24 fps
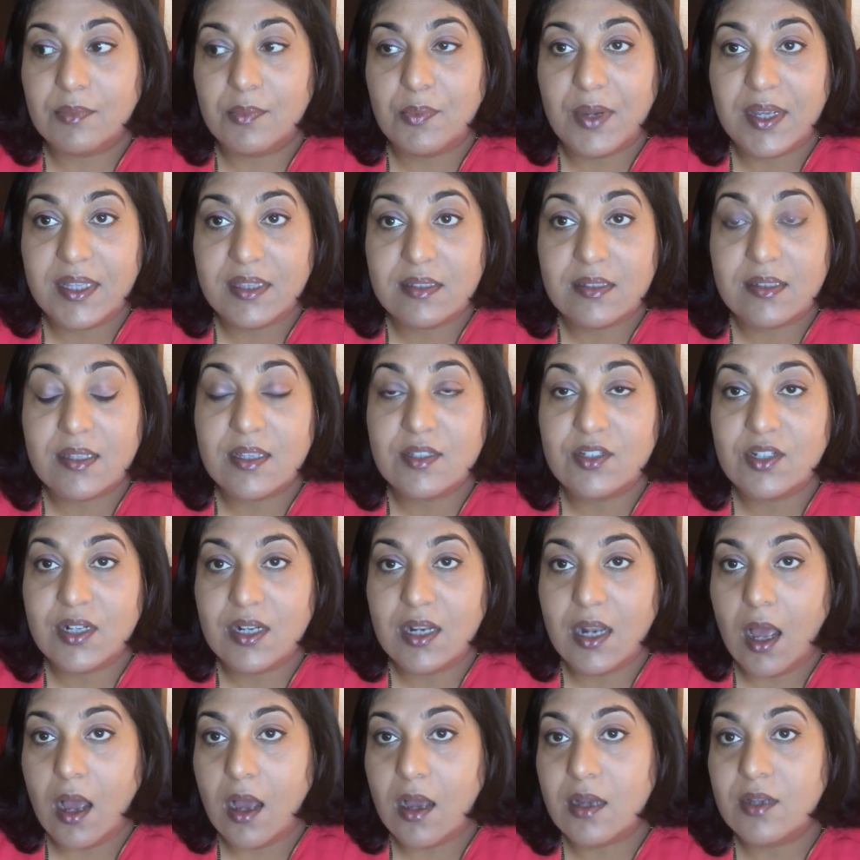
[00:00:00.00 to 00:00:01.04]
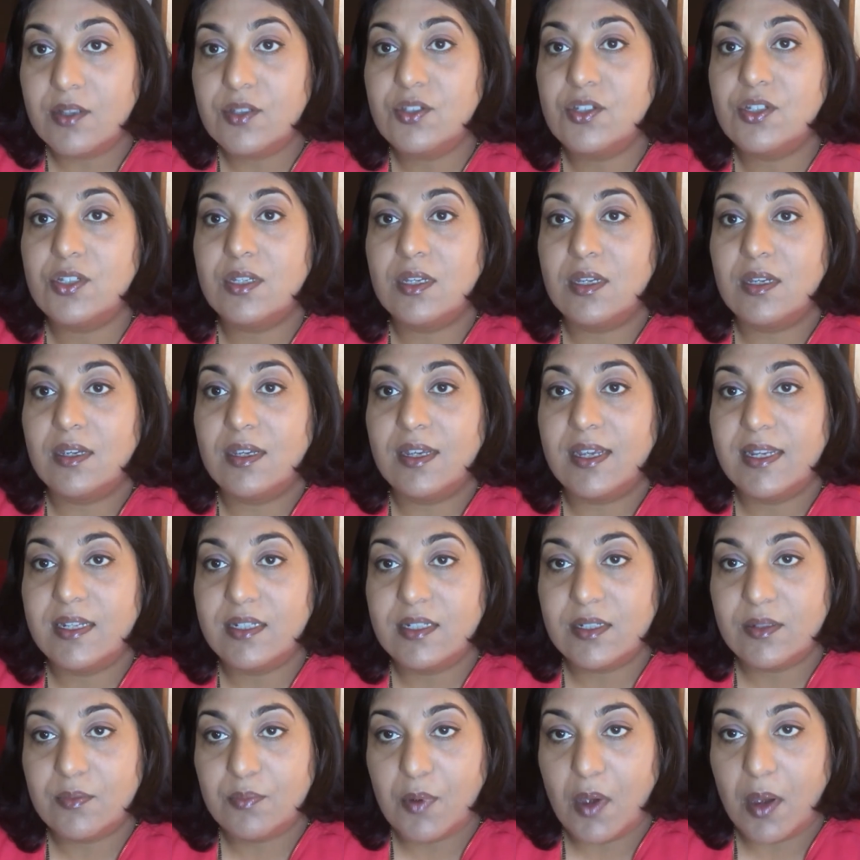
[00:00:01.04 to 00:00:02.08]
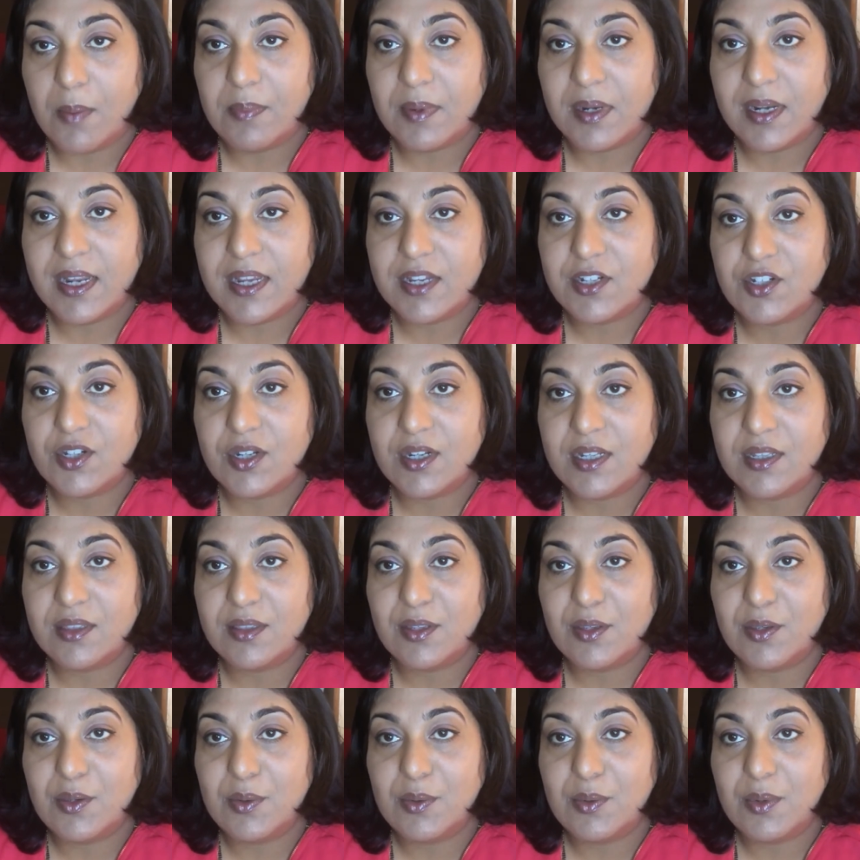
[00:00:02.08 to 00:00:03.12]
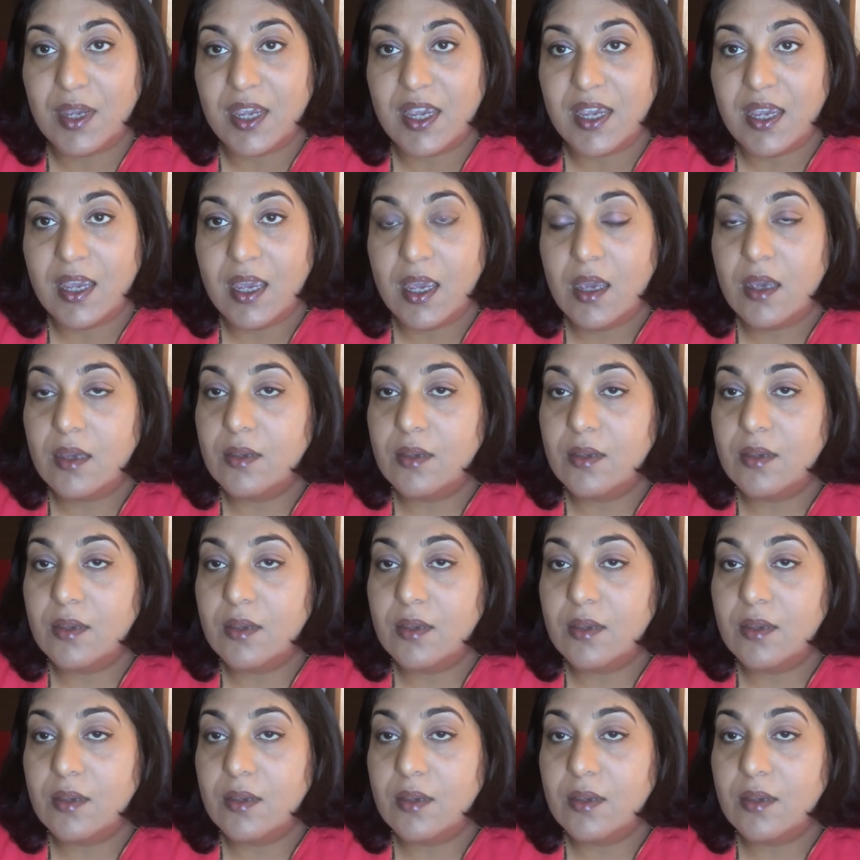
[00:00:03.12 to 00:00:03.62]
with such a large Indian population in the UK,